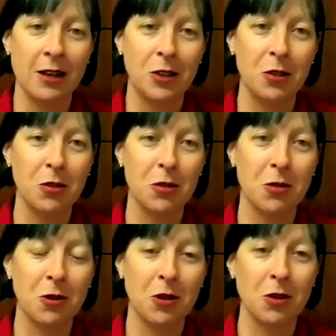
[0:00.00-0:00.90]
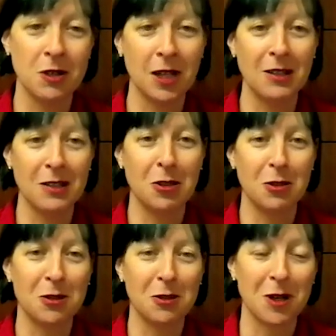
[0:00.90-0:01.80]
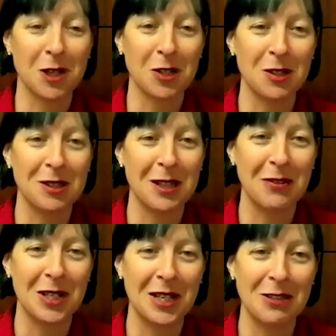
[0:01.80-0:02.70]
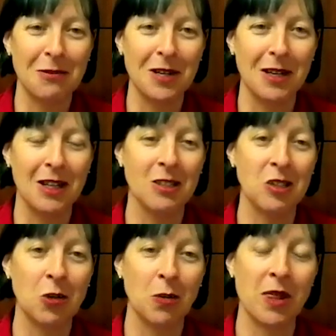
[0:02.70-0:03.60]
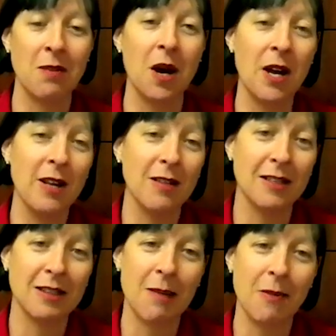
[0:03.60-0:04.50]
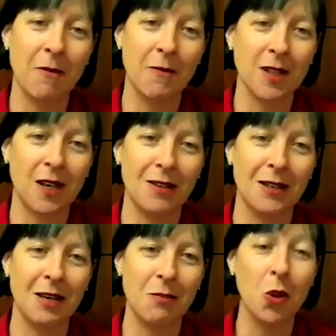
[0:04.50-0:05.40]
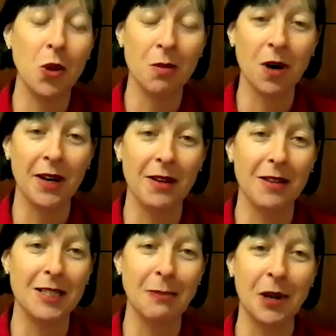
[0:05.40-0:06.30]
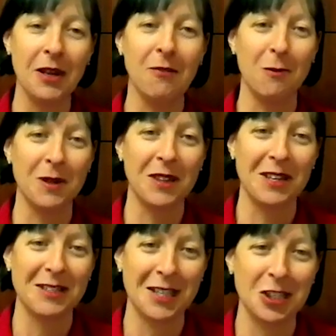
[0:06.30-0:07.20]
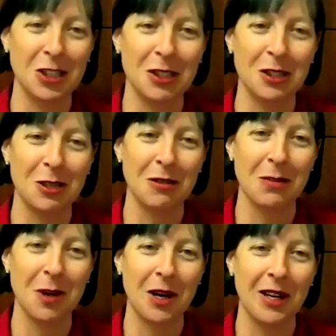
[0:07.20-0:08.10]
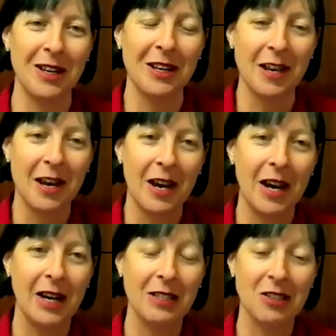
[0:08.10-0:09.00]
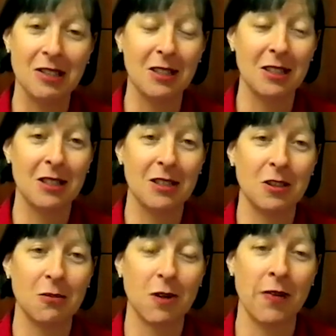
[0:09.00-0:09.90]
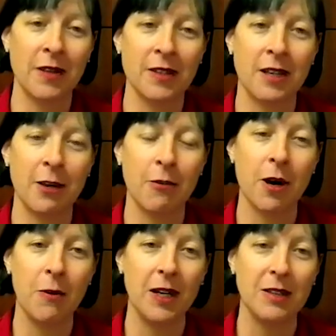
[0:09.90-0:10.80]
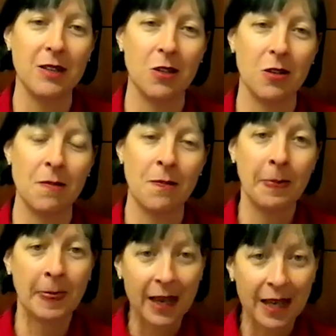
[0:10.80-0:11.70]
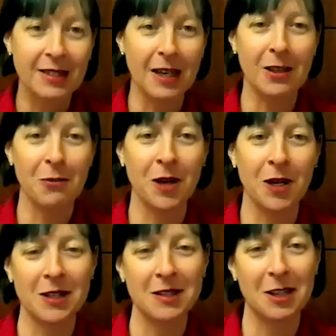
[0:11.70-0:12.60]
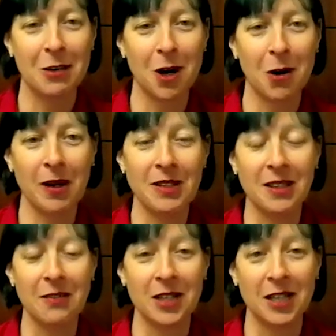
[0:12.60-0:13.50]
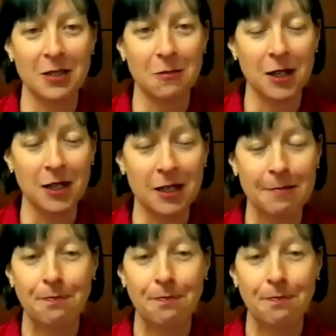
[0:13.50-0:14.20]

to use it as a tourist attraction 7 days a week. And so when the mining lease came up for sale, he bought the mining lease, but never with the intention to do any mining, just to run the Scenic Railway. So he started running the Scenic Railway 7 days a week.